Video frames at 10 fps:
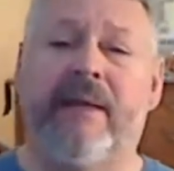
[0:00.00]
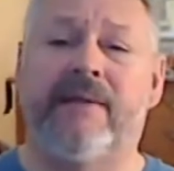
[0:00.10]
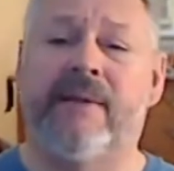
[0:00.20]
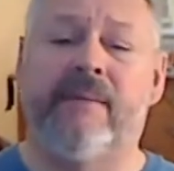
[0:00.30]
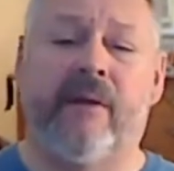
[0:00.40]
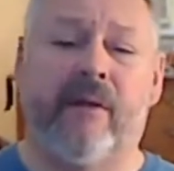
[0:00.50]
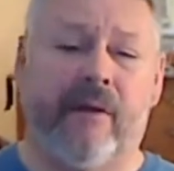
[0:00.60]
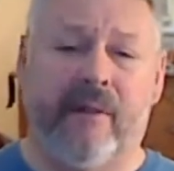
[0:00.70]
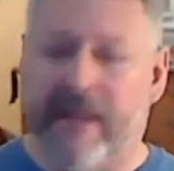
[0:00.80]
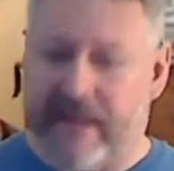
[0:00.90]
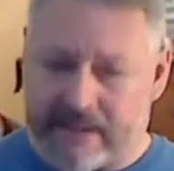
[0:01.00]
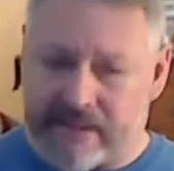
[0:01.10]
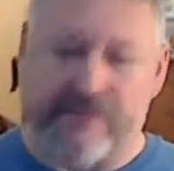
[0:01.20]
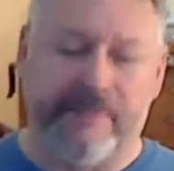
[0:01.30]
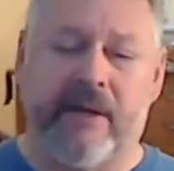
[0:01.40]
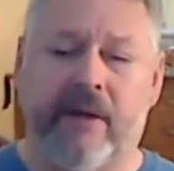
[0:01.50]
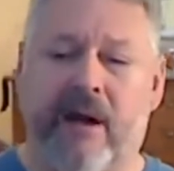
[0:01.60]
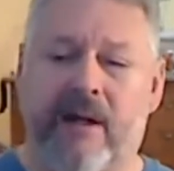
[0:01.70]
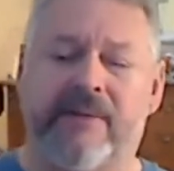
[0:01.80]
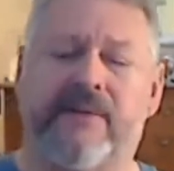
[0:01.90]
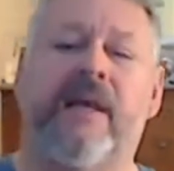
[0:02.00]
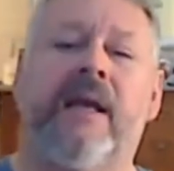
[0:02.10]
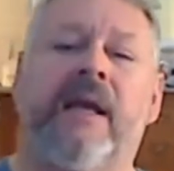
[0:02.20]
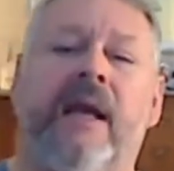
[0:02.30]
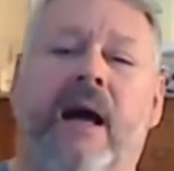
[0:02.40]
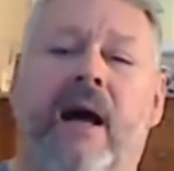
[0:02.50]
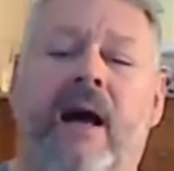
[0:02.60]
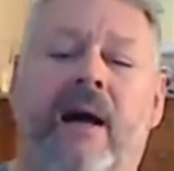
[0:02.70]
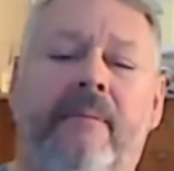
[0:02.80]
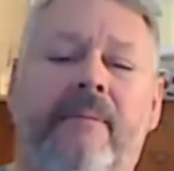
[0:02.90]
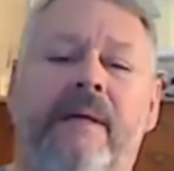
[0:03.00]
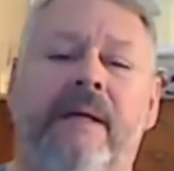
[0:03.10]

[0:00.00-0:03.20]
a similar list because um,